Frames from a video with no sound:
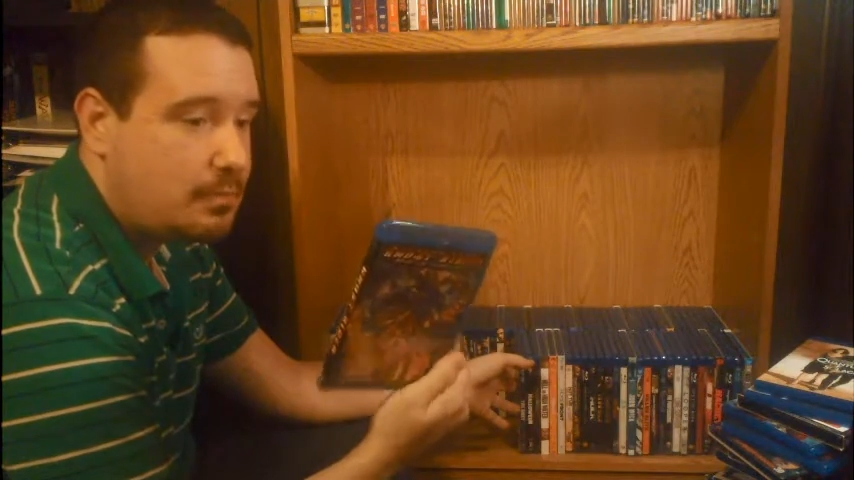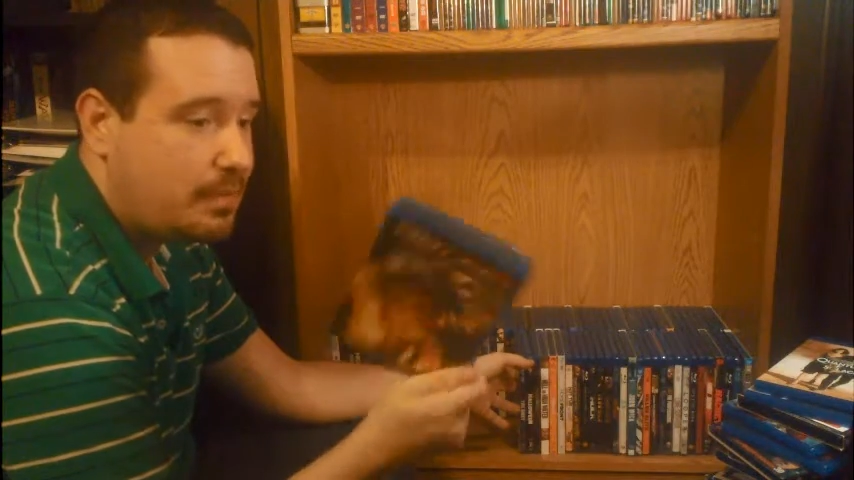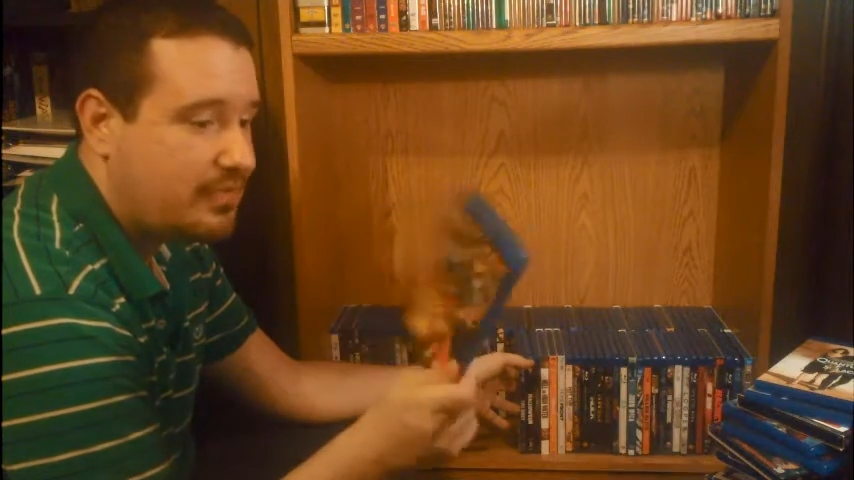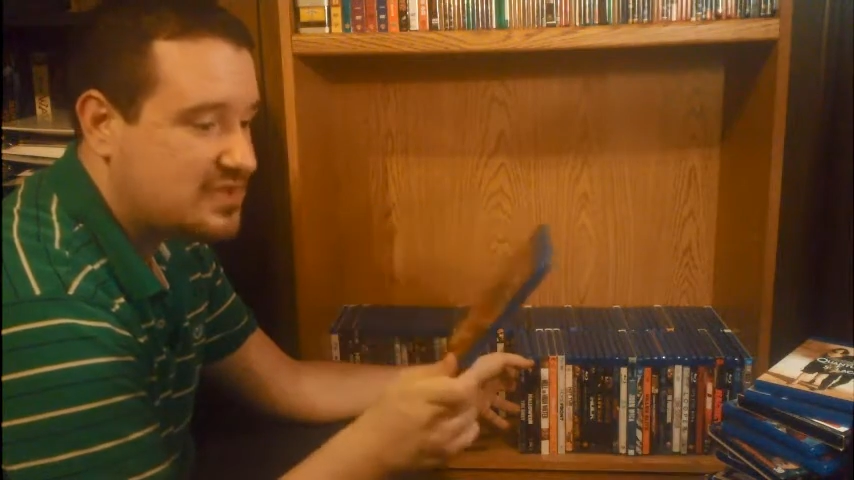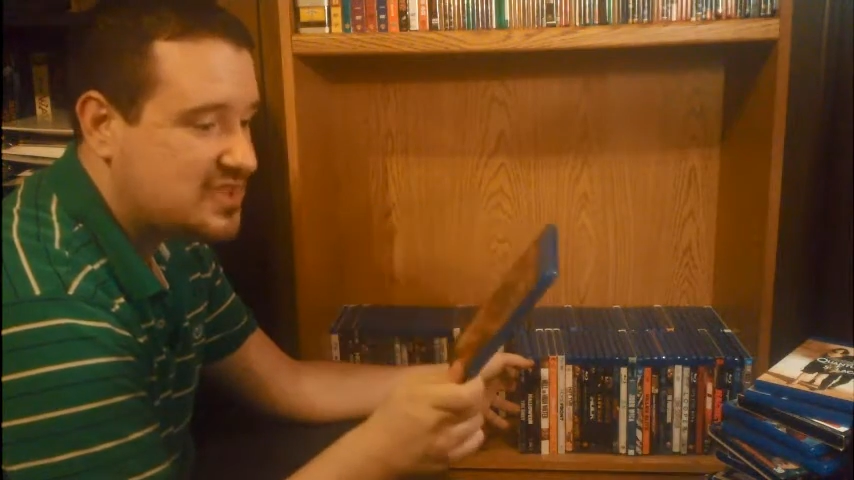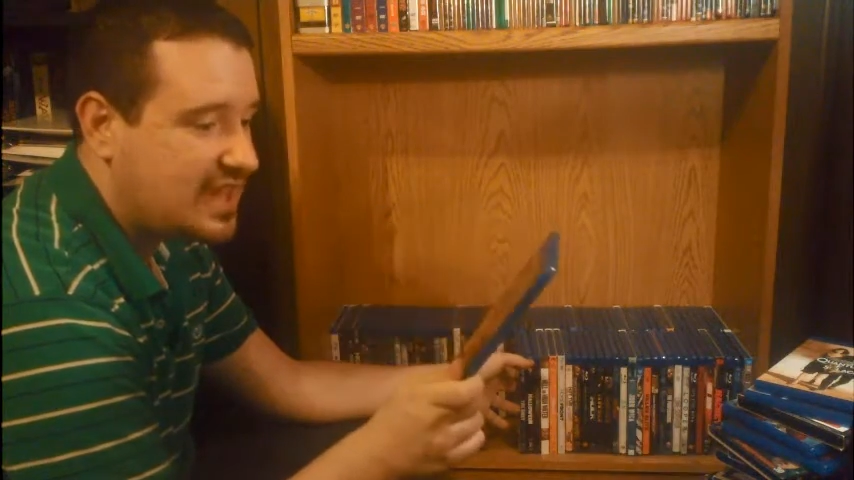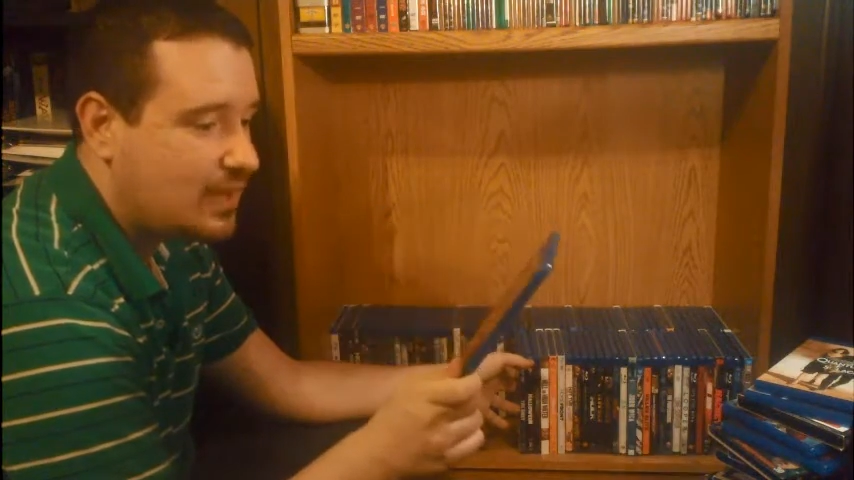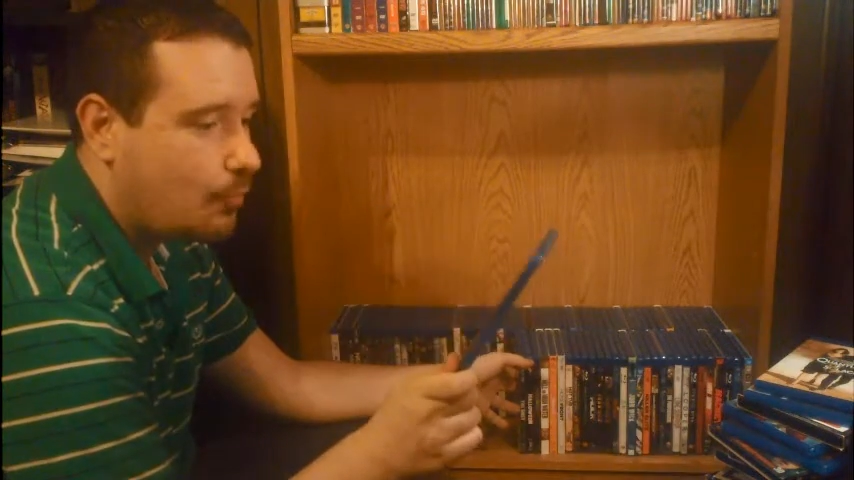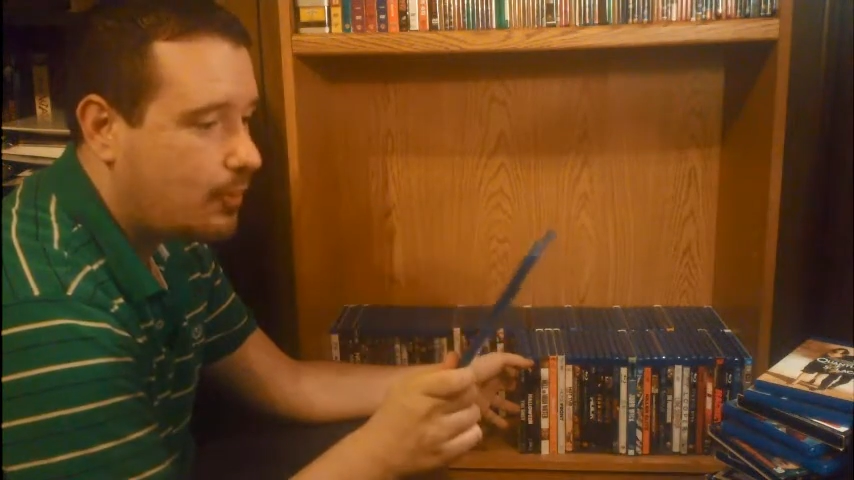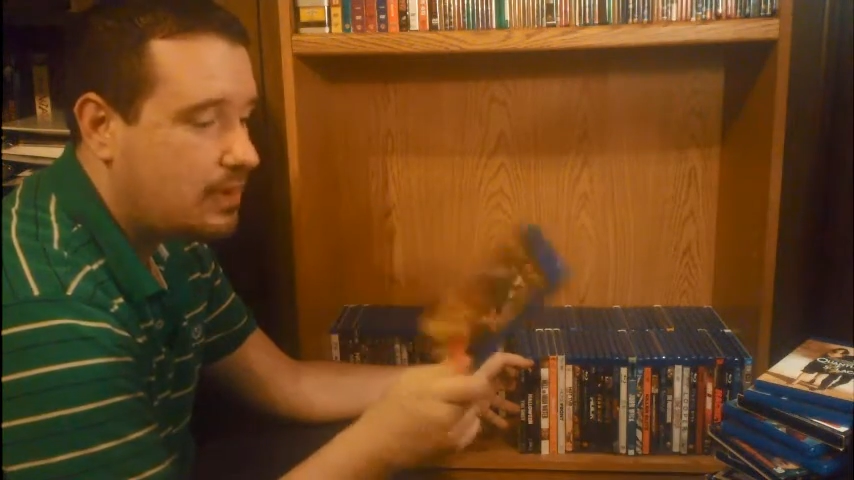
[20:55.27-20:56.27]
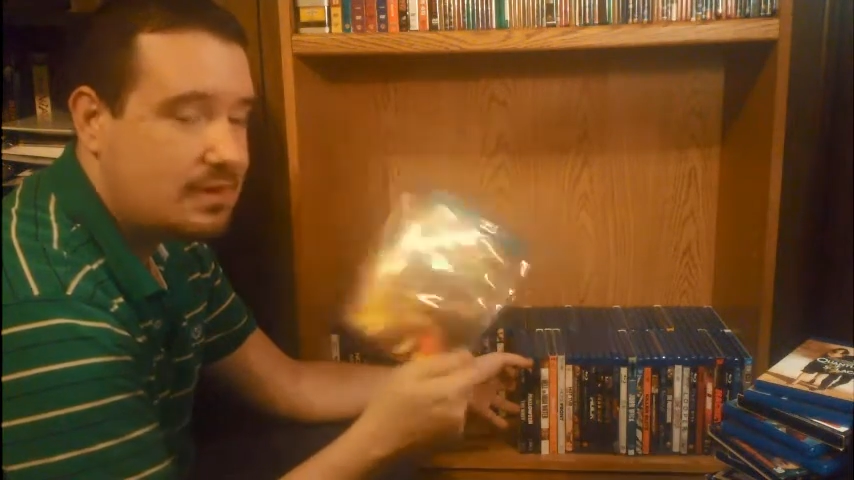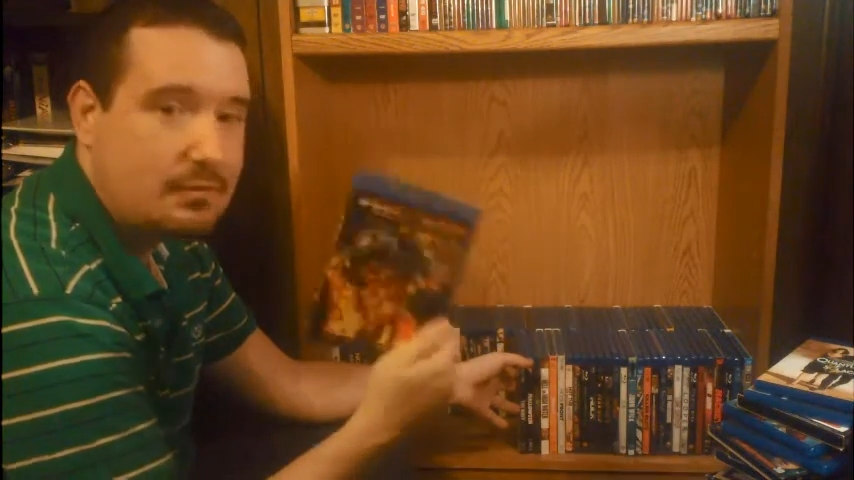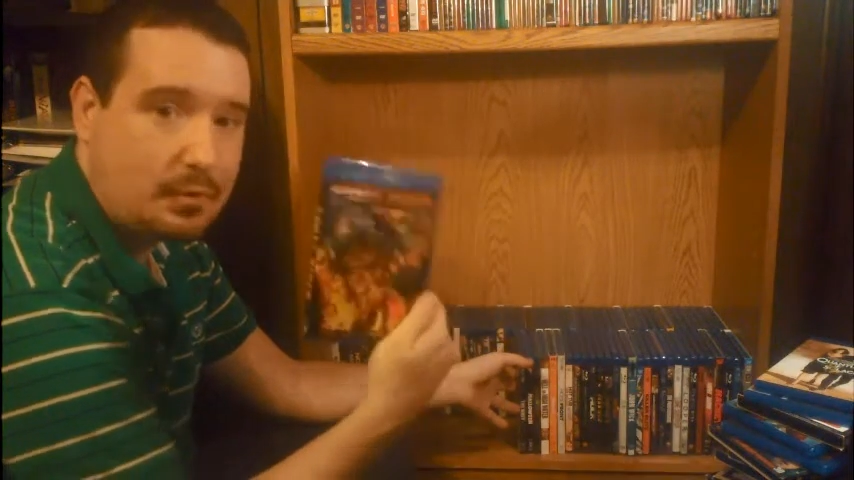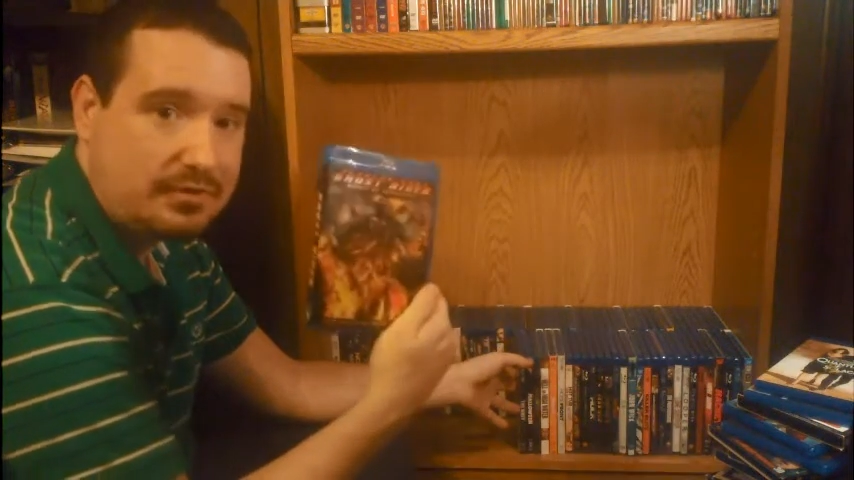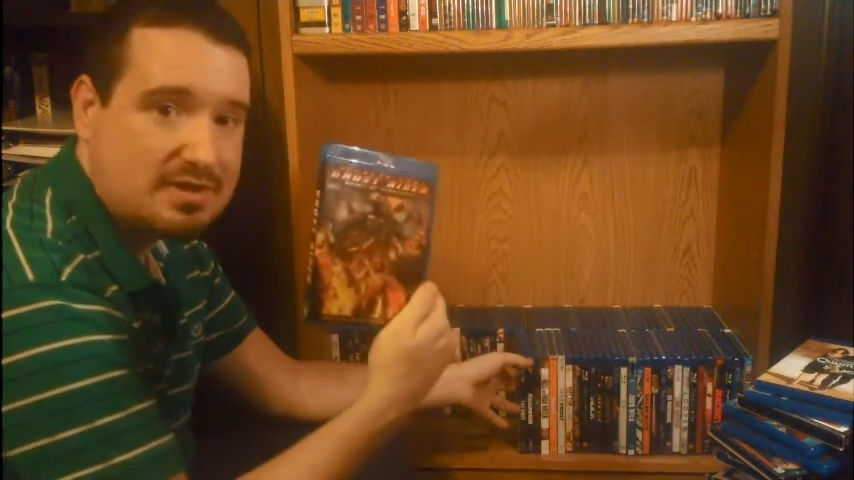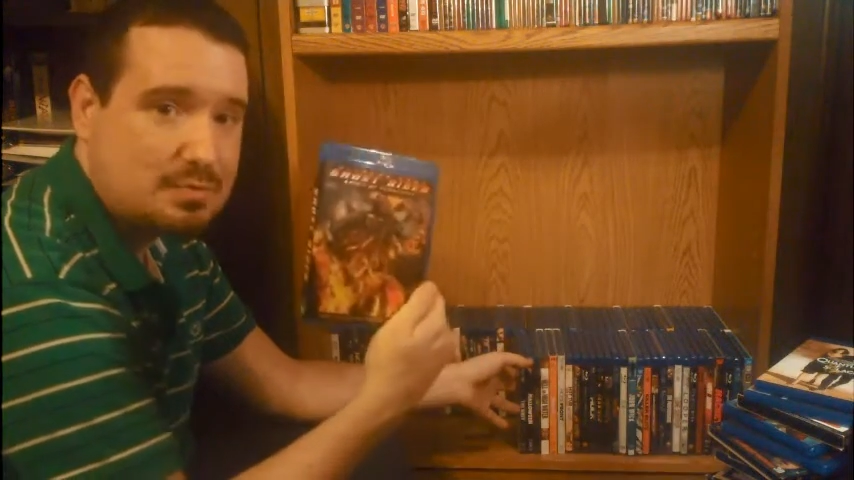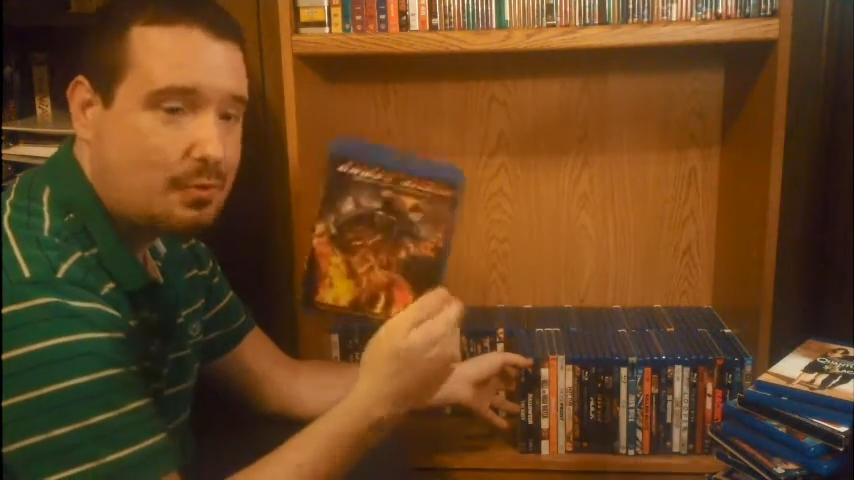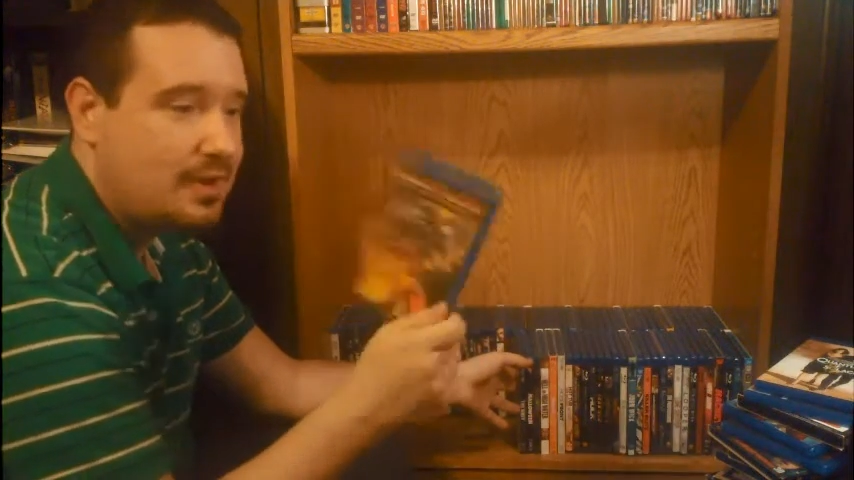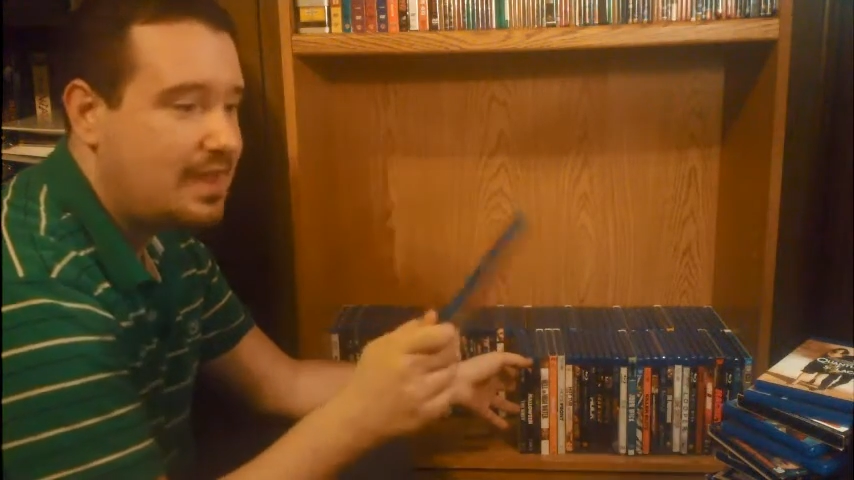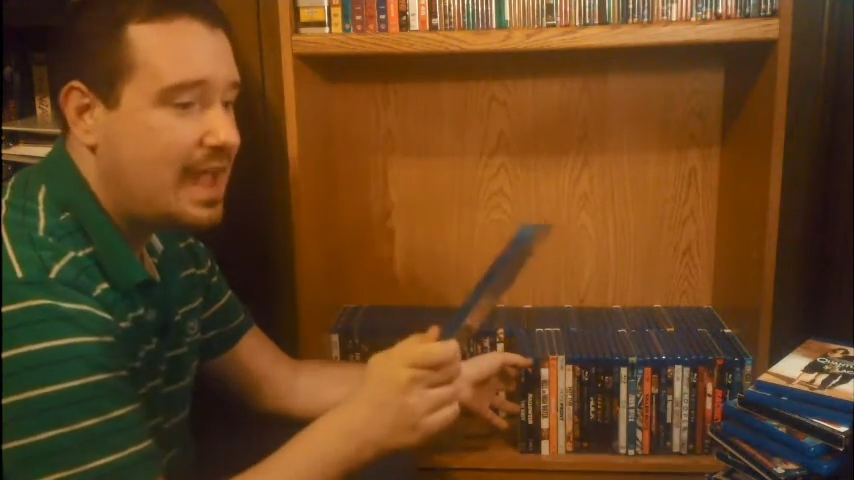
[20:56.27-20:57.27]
but the second one, with this one,